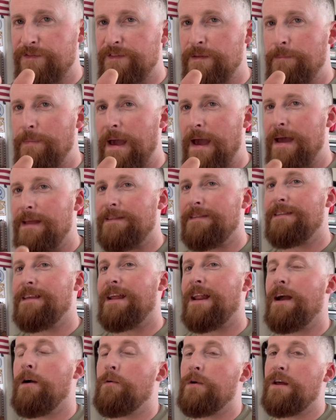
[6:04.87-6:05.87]
the bat
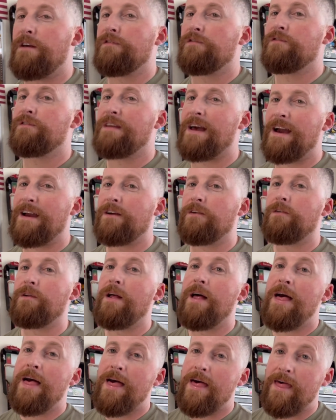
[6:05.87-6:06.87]
that I would have to
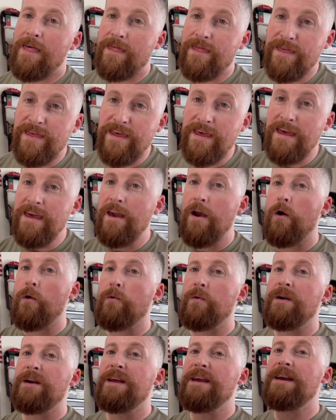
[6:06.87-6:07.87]
tackle the
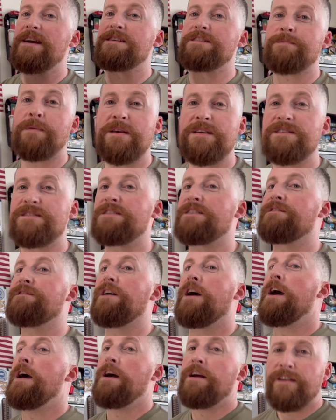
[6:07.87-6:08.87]
already
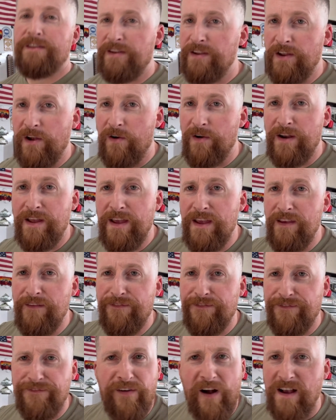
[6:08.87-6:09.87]
expensive TRD
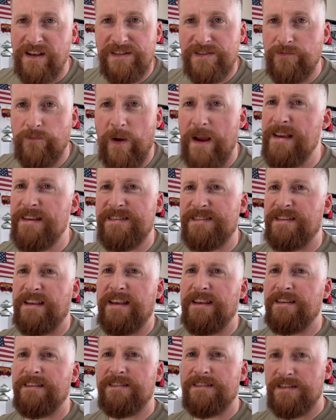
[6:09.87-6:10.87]
Fox
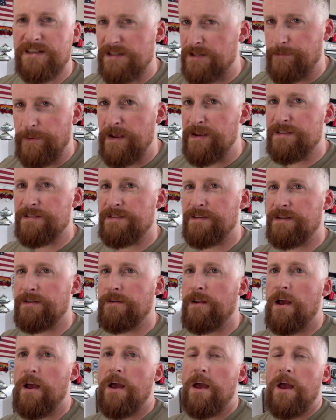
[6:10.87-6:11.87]
Racing
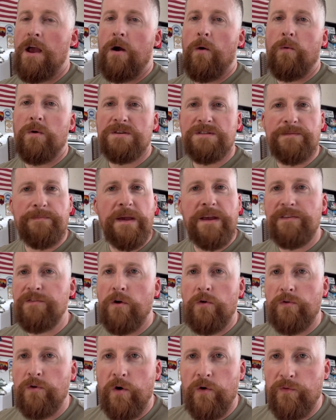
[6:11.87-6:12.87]
suspension. Was a big
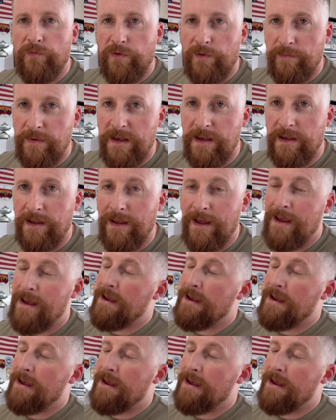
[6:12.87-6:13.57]
no-no for me.